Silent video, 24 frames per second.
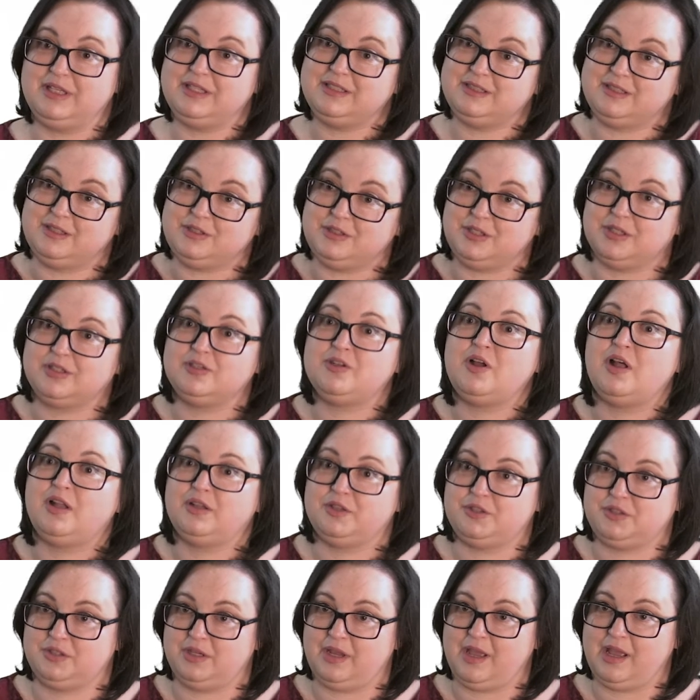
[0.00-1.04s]
is the
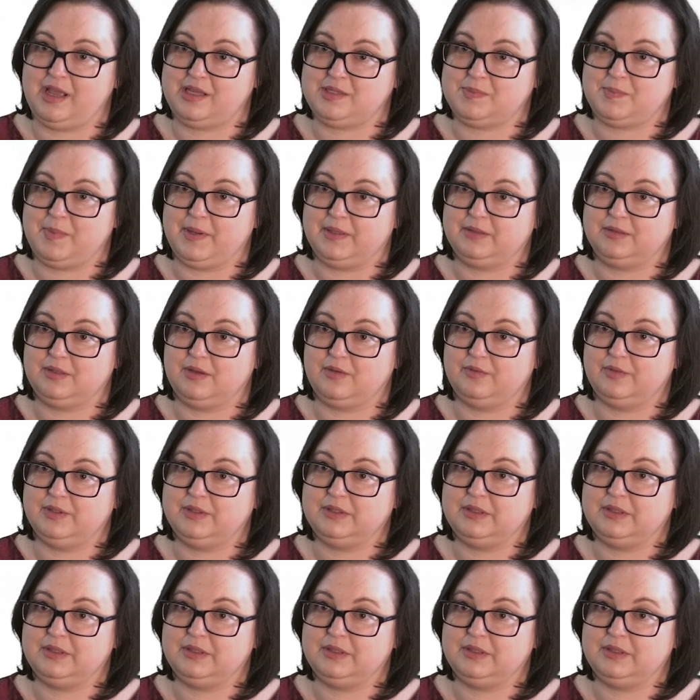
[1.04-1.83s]
technology aspect of it.